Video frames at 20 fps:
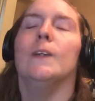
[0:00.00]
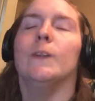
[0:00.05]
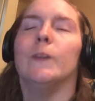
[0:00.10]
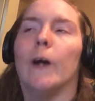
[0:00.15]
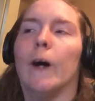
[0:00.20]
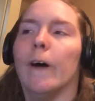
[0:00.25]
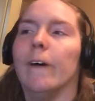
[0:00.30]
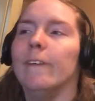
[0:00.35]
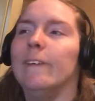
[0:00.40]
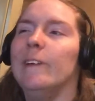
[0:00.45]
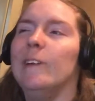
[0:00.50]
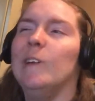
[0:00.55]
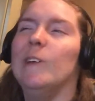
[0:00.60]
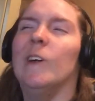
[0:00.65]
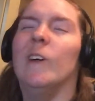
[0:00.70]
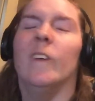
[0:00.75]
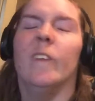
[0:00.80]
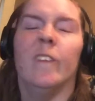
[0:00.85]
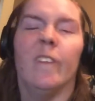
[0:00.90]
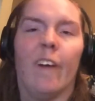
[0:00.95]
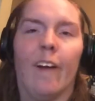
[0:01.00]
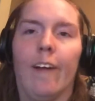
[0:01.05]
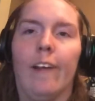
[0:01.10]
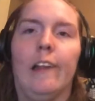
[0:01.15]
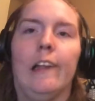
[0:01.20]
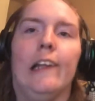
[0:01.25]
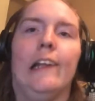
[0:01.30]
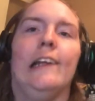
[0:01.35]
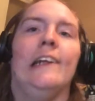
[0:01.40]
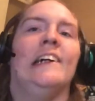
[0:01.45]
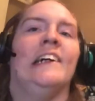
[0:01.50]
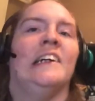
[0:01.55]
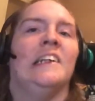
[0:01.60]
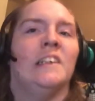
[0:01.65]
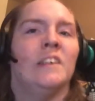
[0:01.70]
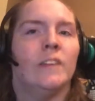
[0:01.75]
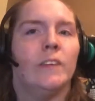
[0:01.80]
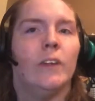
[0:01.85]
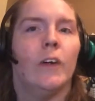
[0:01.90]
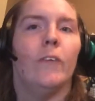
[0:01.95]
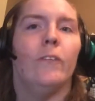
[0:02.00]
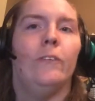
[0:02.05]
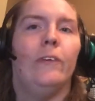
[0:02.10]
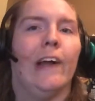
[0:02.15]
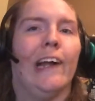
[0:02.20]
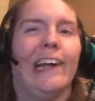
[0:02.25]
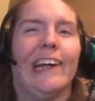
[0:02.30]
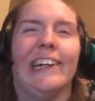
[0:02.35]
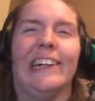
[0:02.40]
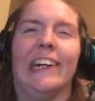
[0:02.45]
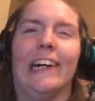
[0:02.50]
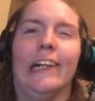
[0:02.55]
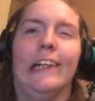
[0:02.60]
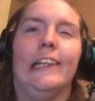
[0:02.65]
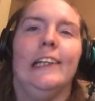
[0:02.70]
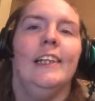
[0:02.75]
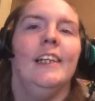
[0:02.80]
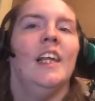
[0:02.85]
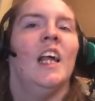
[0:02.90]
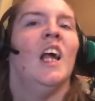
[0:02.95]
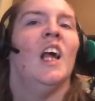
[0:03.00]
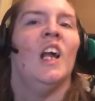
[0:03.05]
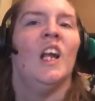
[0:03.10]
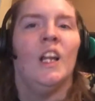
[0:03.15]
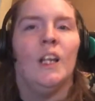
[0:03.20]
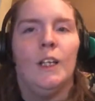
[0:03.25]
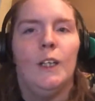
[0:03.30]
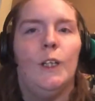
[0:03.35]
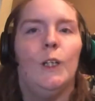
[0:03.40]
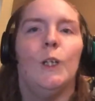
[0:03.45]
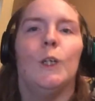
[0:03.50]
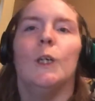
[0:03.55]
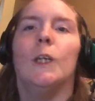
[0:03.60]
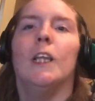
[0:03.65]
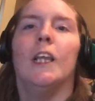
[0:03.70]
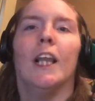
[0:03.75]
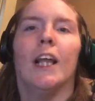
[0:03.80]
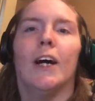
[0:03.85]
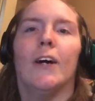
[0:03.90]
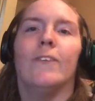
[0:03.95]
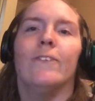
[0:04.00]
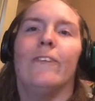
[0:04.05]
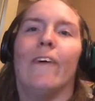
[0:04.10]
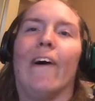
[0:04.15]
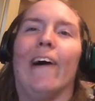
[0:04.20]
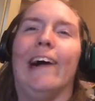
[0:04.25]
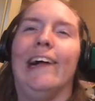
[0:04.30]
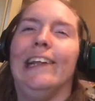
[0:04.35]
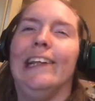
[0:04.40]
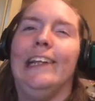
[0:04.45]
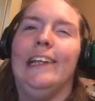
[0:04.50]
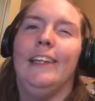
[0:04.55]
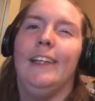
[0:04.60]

while we were waiting for parents, 2 little boys